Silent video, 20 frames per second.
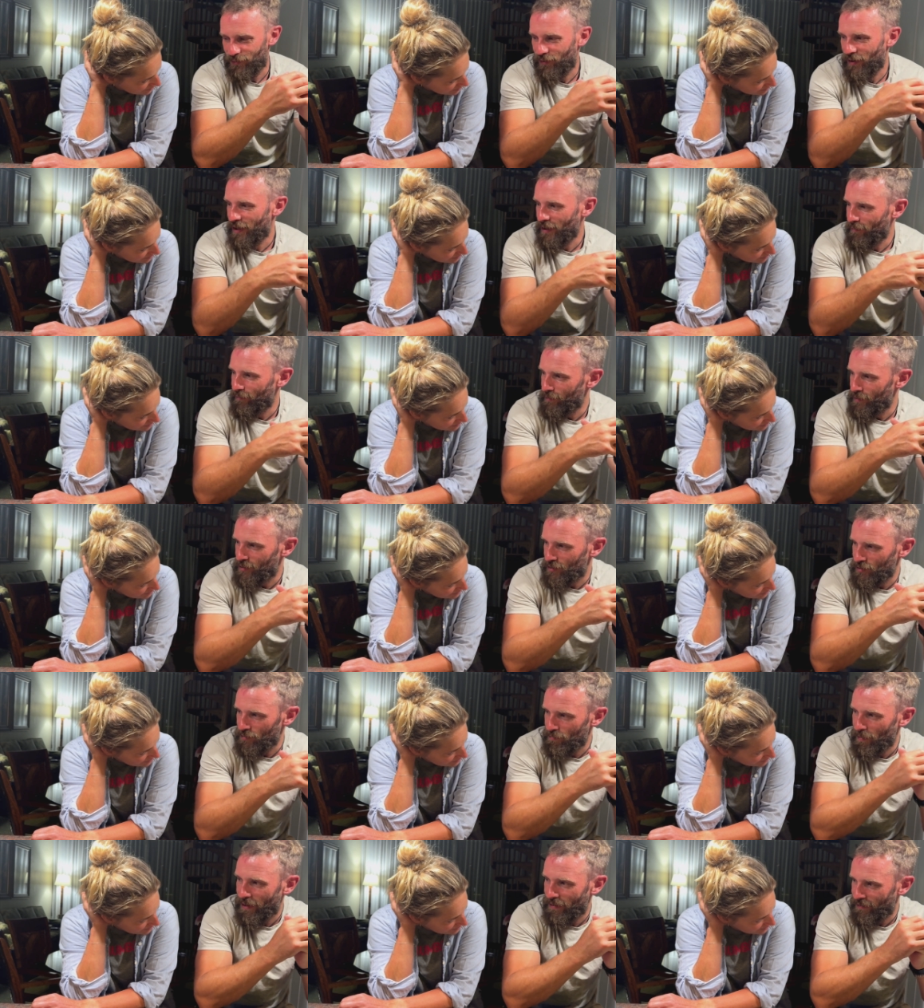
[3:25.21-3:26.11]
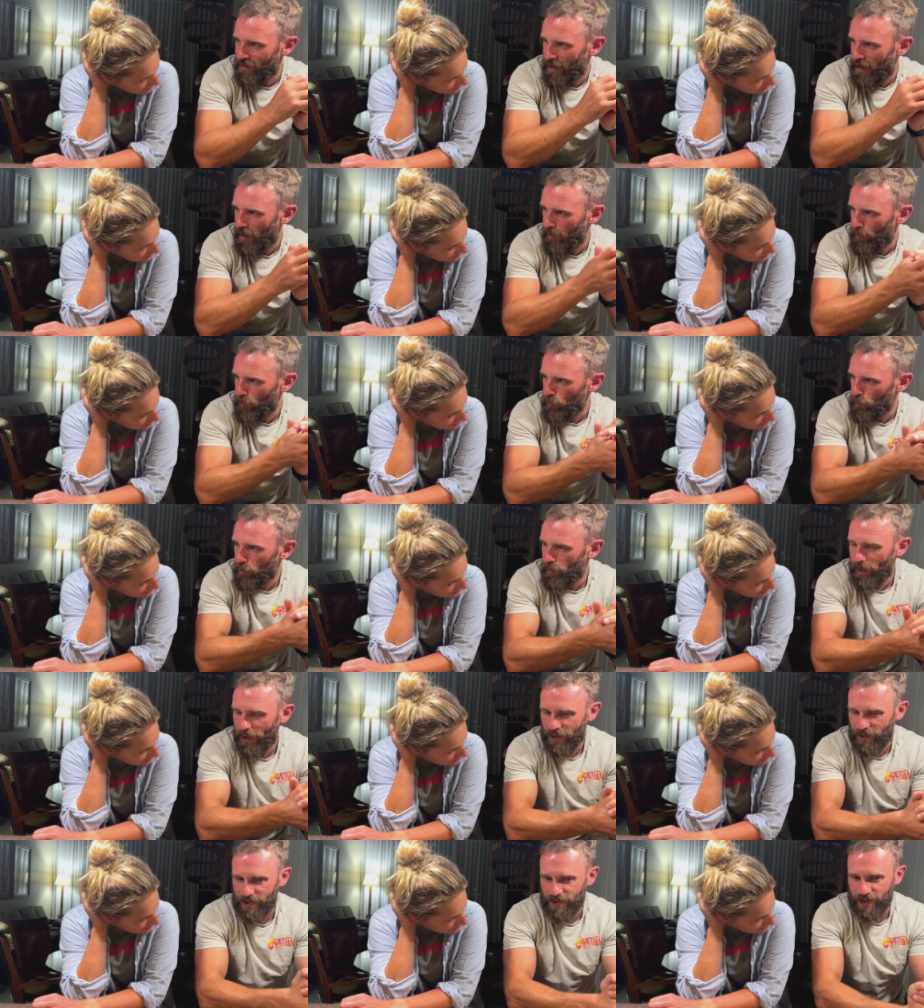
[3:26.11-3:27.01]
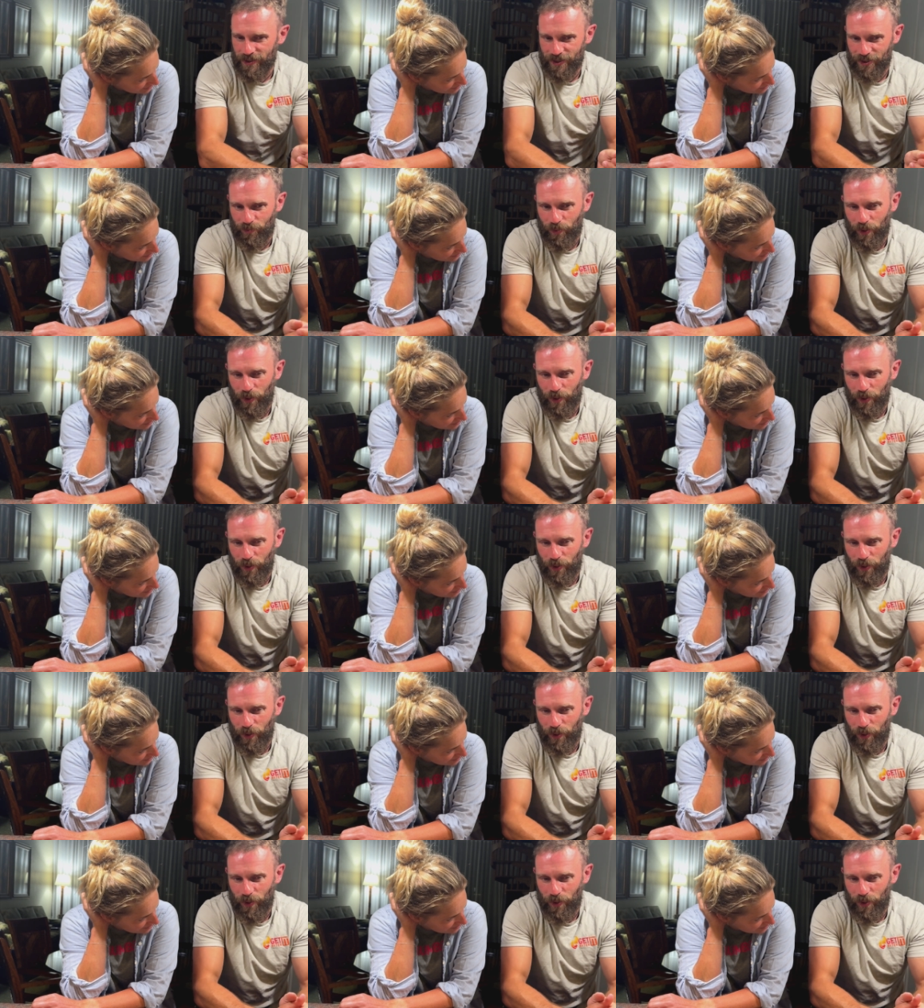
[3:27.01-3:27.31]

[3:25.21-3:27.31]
fate. This is meant to happen. We were meant to see this